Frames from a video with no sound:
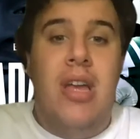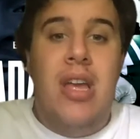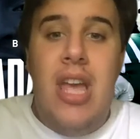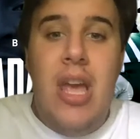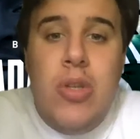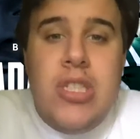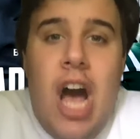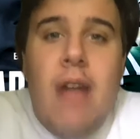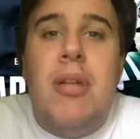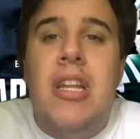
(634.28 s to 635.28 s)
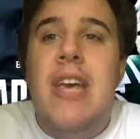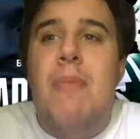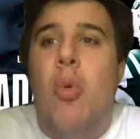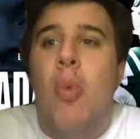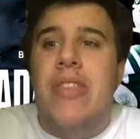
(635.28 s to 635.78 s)
It was
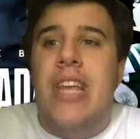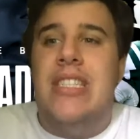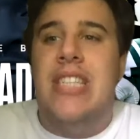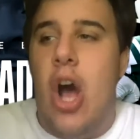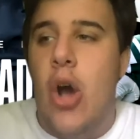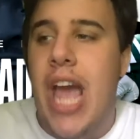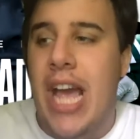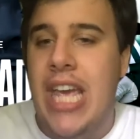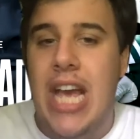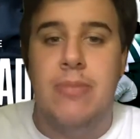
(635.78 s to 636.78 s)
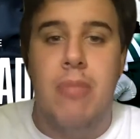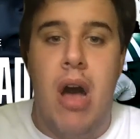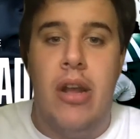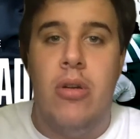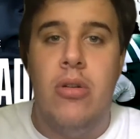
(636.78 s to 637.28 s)
unbelievable when they said, oh, yeah, he has
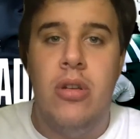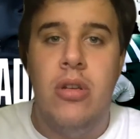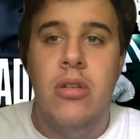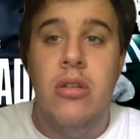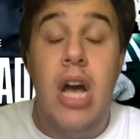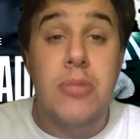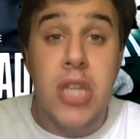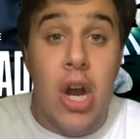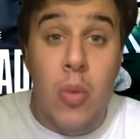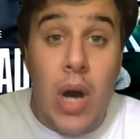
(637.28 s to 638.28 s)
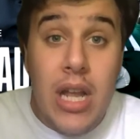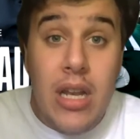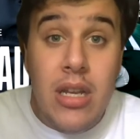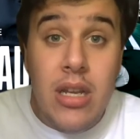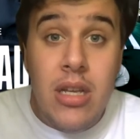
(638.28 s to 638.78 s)
mono. I'm sorry, what?
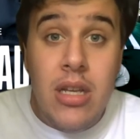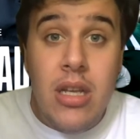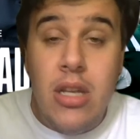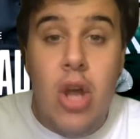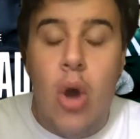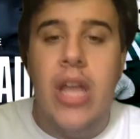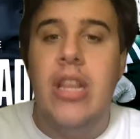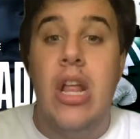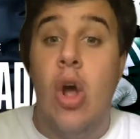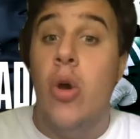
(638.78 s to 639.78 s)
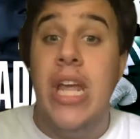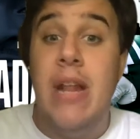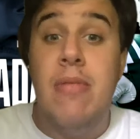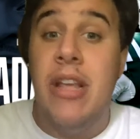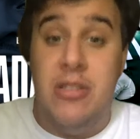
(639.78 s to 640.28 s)
No, he
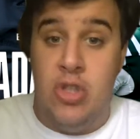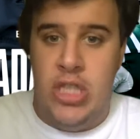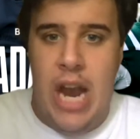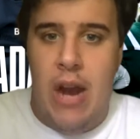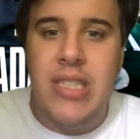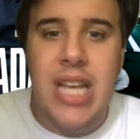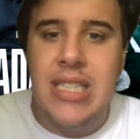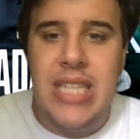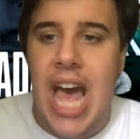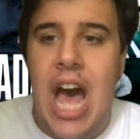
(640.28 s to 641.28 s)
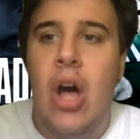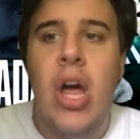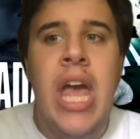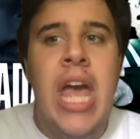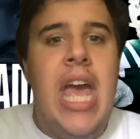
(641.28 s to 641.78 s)
didn't tear his ACL.
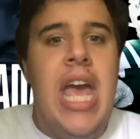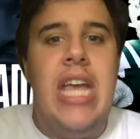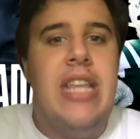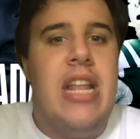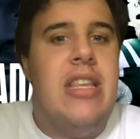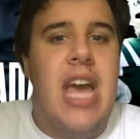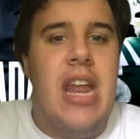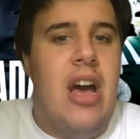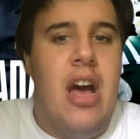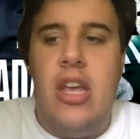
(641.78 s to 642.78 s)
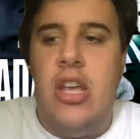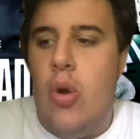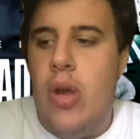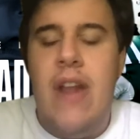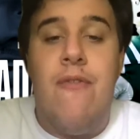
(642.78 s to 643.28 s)
He didn't get he
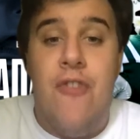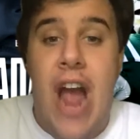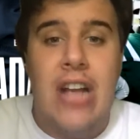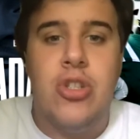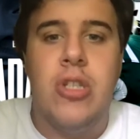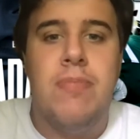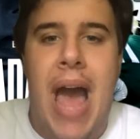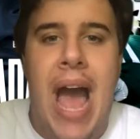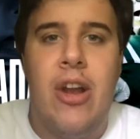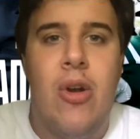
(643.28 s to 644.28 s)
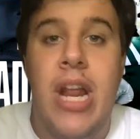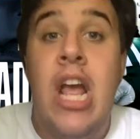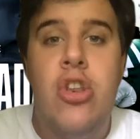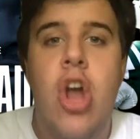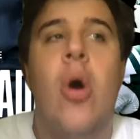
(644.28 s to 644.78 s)
didn't fracture his back or anything.
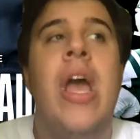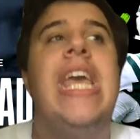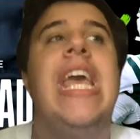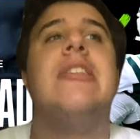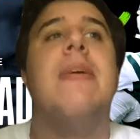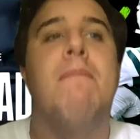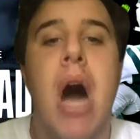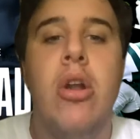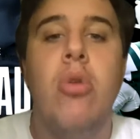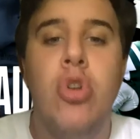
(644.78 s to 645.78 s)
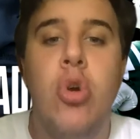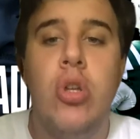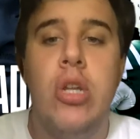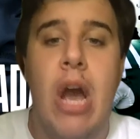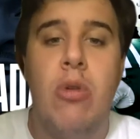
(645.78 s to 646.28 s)
No, he has
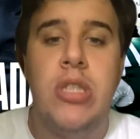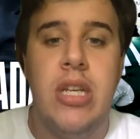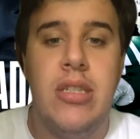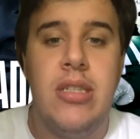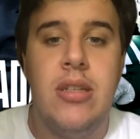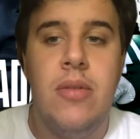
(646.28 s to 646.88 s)
mononucleosis.